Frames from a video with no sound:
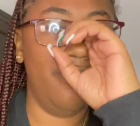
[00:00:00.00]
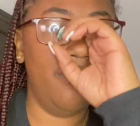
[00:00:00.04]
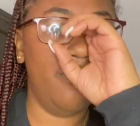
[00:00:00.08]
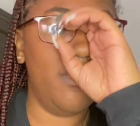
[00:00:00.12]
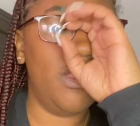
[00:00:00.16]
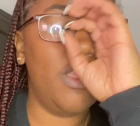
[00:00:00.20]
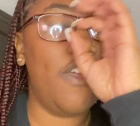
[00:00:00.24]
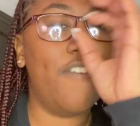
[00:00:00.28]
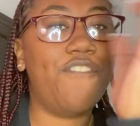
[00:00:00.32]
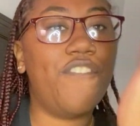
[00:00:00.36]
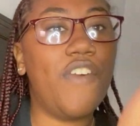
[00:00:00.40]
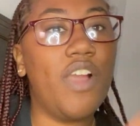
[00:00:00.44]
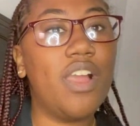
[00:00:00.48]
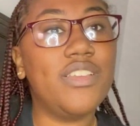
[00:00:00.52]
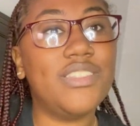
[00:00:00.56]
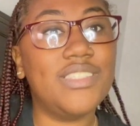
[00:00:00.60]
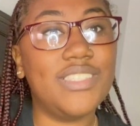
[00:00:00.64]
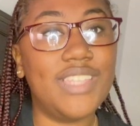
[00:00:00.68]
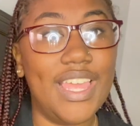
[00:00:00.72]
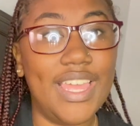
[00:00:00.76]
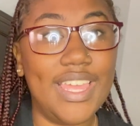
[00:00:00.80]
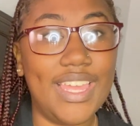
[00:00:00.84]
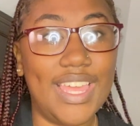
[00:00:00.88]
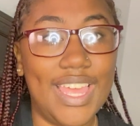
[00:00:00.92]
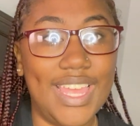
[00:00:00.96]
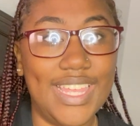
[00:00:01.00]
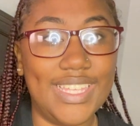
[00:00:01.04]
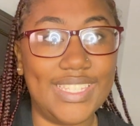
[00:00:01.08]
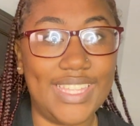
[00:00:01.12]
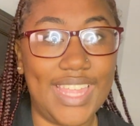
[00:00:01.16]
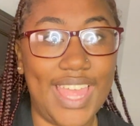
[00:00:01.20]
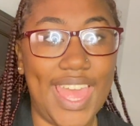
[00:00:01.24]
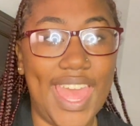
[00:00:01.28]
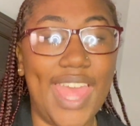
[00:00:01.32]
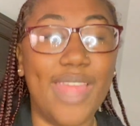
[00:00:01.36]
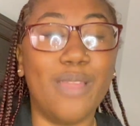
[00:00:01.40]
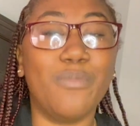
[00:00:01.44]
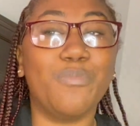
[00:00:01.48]
The first thing is
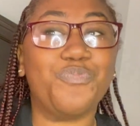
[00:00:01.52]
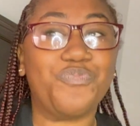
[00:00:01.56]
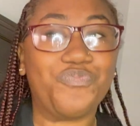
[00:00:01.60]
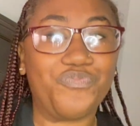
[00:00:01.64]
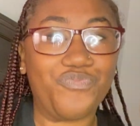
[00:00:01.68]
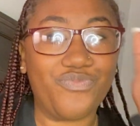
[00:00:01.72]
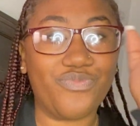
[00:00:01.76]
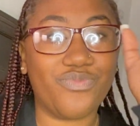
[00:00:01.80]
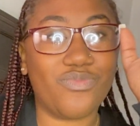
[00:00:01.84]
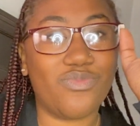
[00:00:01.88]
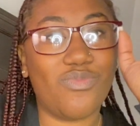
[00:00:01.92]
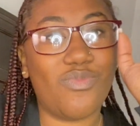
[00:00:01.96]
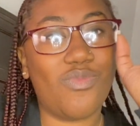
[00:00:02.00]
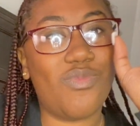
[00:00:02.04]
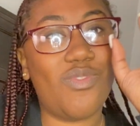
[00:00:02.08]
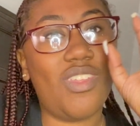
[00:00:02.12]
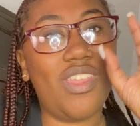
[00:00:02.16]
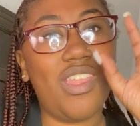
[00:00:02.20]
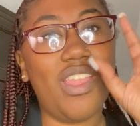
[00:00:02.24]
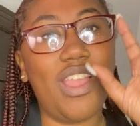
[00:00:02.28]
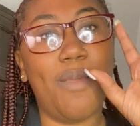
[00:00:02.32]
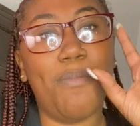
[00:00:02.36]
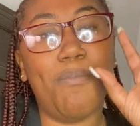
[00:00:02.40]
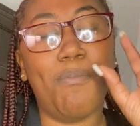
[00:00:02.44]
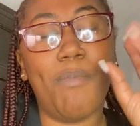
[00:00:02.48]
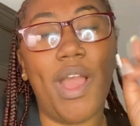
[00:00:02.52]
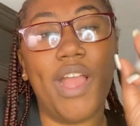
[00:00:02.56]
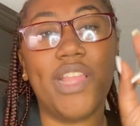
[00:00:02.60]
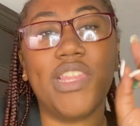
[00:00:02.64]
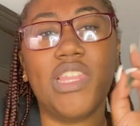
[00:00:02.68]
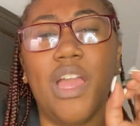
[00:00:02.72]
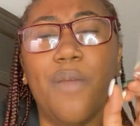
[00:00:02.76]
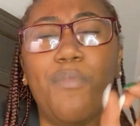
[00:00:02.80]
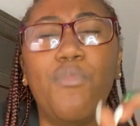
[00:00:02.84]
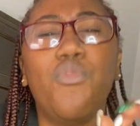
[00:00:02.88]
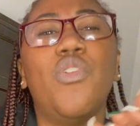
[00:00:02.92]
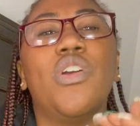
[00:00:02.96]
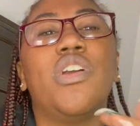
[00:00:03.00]
that my
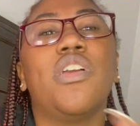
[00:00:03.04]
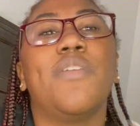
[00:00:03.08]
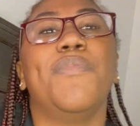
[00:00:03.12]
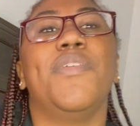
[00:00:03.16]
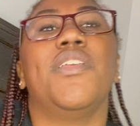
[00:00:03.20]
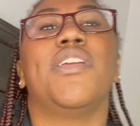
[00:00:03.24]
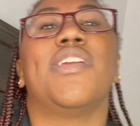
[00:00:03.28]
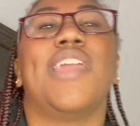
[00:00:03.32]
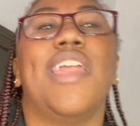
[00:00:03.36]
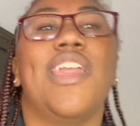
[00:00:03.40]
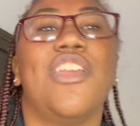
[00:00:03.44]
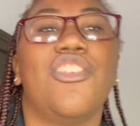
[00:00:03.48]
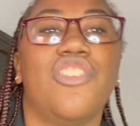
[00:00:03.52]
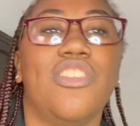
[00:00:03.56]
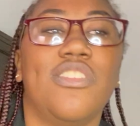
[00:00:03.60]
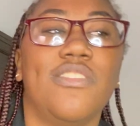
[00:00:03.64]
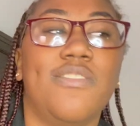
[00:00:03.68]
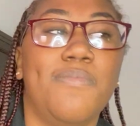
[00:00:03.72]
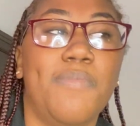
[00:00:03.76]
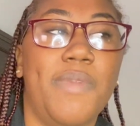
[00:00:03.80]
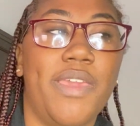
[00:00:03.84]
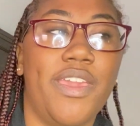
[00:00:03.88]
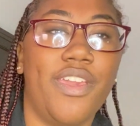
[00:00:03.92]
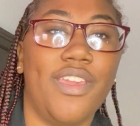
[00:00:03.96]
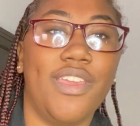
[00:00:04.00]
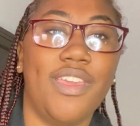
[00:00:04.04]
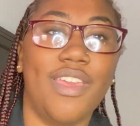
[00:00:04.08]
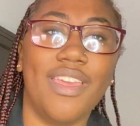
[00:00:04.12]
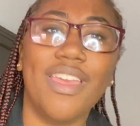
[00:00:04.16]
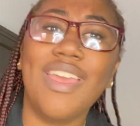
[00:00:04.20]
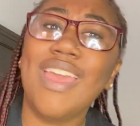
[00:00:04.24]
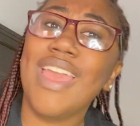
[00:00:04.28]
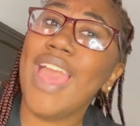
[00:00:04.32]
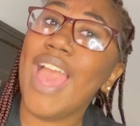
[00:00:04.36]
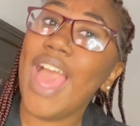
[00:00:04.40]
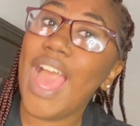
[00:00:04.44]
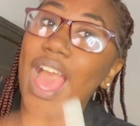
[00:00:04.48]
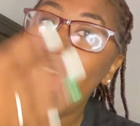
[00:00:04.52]
number one communication barrier,
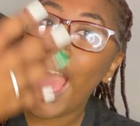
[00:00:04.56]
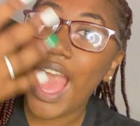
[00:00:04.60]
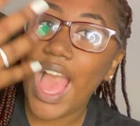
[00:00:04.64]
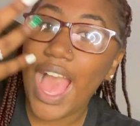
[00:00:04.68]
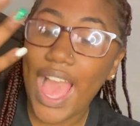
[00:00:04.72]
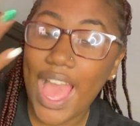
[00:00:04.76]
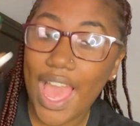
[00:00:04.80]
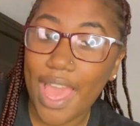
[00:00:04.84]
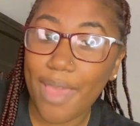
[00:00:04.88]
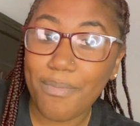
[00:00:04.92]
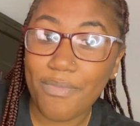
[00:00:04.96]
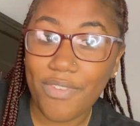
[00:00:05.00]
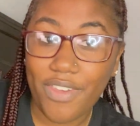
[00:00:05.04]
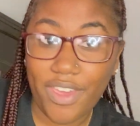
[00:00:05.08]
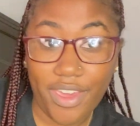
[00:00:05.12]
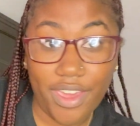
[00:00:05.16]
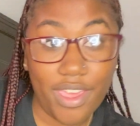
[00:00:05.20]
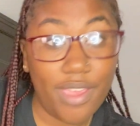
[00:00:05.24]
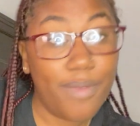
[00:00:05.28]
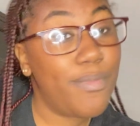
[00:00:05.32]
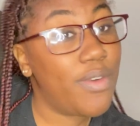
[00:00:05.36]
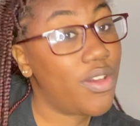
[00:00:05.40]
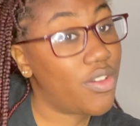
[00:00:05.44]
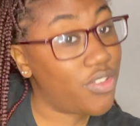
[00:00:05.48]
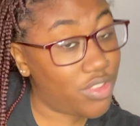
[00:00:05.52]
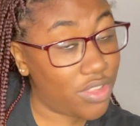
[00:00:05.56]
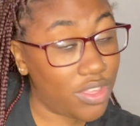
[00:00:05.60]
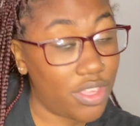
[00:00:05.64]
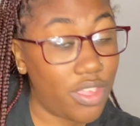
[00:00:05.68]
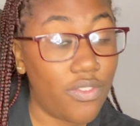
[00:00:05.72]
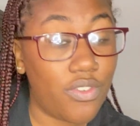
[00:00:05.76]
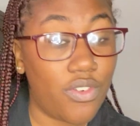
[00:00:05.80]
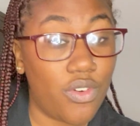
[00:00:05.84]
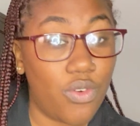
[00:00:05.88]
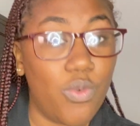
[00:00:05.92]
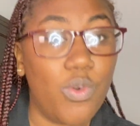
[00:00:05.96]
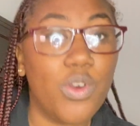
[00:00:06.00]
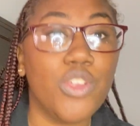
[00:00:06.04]
I'm very emotional,
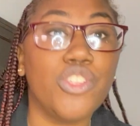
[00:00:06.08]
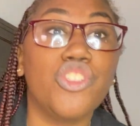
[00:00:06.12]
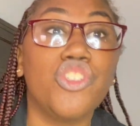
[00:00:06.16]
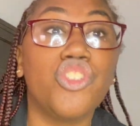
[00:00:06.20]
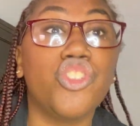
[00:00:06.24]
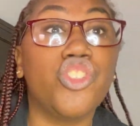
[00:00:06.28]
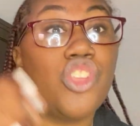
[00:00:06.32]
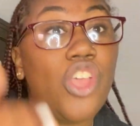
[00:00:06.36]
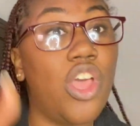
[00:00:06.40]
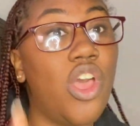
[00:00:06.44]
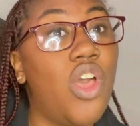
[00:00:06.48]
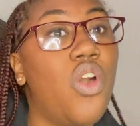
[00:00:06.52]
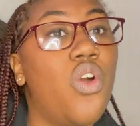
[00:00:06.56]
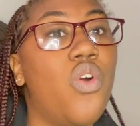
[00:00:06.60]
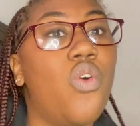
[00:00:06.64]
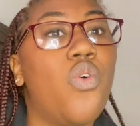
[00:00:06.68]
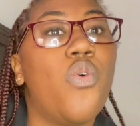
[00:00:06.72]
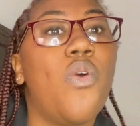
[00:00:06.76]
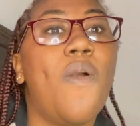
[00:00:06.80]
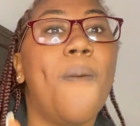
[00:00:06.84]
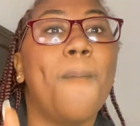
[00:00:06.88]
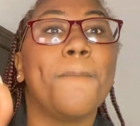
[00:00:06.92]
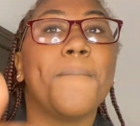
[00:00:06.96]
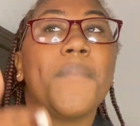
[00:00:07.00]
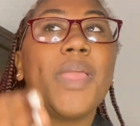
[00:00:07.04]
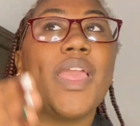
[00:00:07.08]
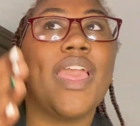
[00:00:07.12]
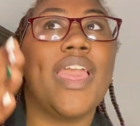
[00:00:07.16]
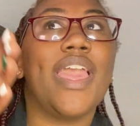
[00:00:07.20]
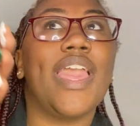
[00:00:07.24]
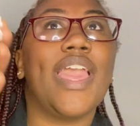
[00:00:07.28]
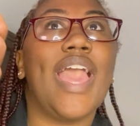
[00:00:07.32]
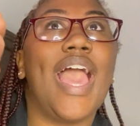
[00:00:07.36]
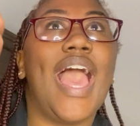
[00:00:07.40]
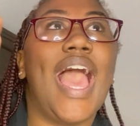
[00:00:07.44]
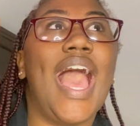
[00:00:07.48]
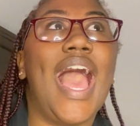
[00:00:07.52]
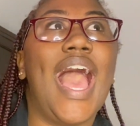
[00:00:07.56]
of course, so
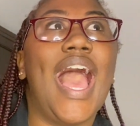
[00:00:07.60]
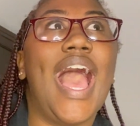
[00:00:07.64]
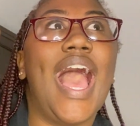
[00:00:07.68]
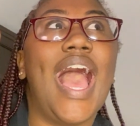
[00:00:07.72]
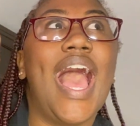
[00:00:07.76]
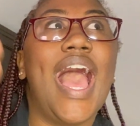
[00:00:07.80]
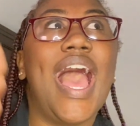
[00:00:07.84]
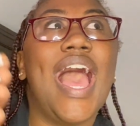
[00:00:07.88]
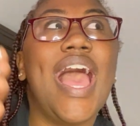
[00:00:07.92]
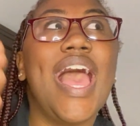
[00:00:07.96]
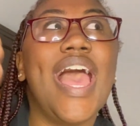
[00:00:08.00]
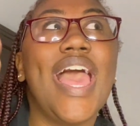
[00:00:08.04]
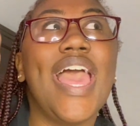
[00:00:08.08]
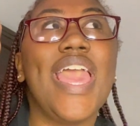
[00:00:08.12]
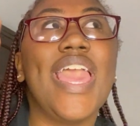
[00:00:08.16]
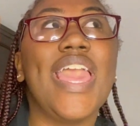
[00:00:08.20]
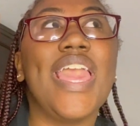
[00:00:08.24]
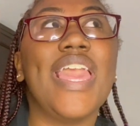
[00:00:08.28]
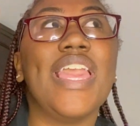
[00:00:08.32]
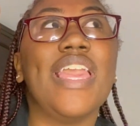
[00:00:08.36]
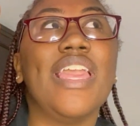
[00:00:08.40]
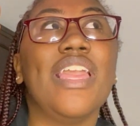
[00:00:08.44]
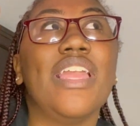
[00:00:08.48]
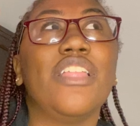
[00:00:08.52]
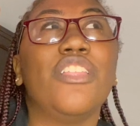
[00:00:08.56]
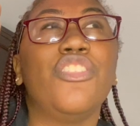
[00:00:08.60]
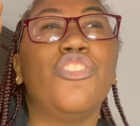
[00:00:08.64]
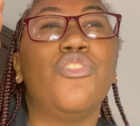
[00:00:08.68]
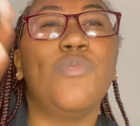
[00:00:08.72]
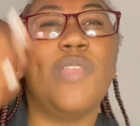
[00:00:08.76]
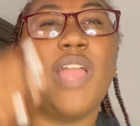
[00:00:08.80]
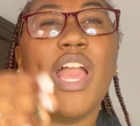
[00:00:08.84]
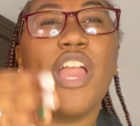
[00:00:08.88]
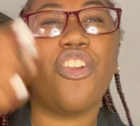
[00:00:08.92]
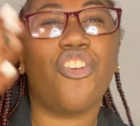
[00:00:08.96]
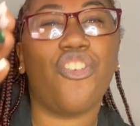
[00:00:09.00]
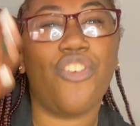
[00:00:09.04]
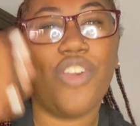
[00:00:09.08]
I do
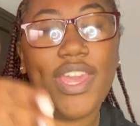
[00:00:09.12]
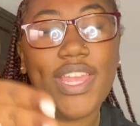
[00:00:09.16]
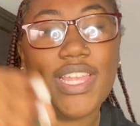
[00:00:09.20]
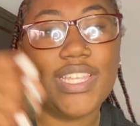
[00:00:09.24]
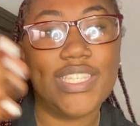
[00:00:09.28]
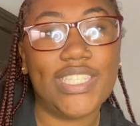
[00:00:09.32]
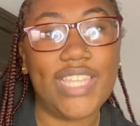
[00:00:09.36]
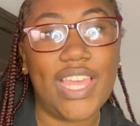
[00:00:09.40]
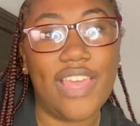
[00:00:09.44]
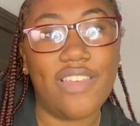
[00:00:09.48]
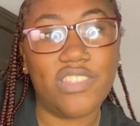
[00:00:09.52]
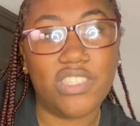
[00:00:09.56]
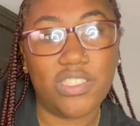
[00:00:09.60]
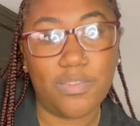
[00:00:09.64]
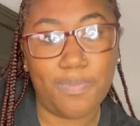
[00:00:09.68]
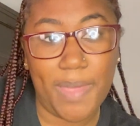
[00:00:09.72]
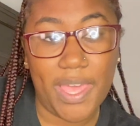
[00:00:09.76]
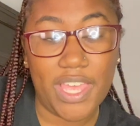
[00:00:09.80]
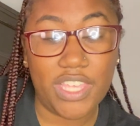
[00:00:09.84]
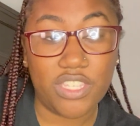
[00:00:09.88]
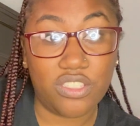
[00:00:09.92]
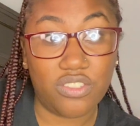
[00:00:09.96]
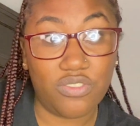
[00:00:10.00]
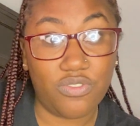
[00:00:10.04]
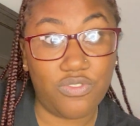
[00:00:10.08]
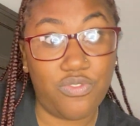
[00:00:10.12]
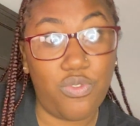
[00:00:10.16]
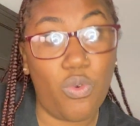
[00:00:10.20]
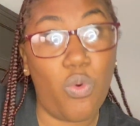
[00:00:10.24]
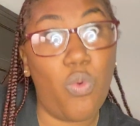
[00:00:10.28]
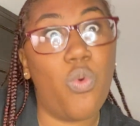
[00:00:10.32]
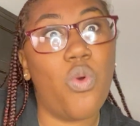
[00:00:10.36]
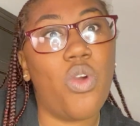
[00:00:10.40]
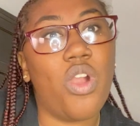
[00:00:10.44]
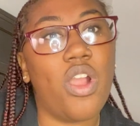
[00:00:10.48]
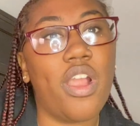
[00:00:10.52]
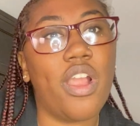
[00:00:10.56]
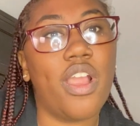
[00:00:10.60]
not create a safe space
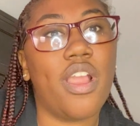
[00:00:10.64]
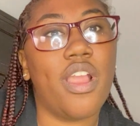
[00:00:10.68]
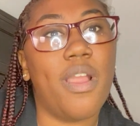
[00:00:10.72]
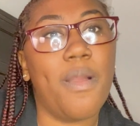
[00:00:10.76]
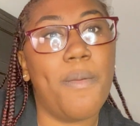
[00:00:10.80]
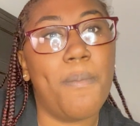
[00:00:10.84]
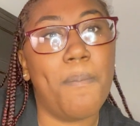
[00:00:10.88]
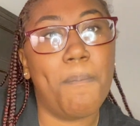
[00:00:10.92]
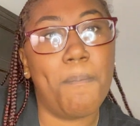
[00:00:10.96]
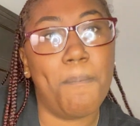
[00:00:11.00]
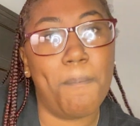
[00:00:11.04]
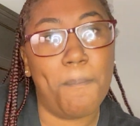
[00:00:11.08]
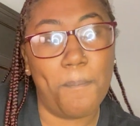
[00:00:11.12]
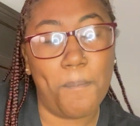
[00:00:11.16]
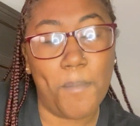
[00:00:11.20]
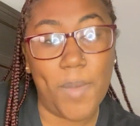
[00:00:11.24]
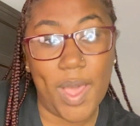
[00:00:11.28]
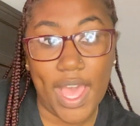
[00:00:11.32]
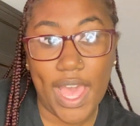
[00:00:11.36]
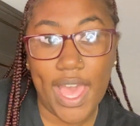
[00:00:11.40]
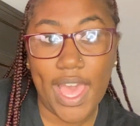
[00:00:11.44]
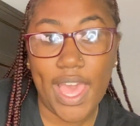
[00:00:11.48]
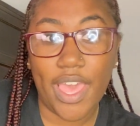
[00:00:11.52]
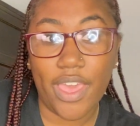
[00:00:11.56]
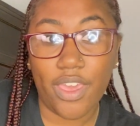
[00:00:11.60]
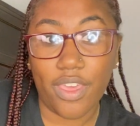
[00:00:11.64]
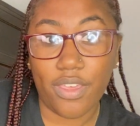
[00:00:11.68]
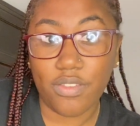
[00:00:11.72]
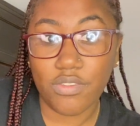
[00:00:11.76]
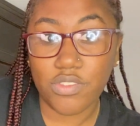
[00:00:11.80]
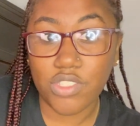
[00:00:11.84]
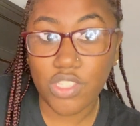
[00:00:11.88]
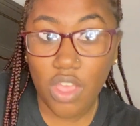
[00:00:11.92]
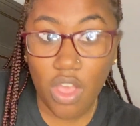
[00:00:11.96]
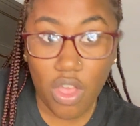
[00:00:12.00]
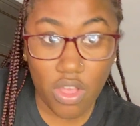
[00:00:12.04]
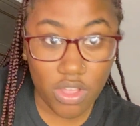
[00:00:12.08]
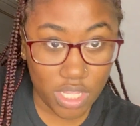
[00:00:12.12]
for my
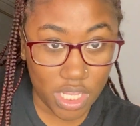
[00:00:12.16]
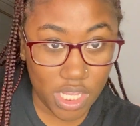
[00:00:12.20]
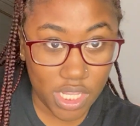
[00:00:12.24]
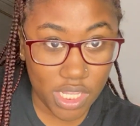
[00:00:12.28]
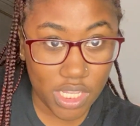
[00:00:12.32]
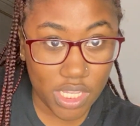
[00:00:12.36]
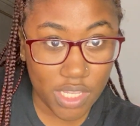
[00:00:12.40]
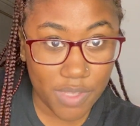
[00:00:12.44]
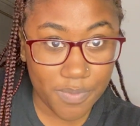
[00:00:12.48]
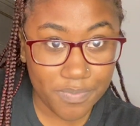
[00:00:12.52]
talker.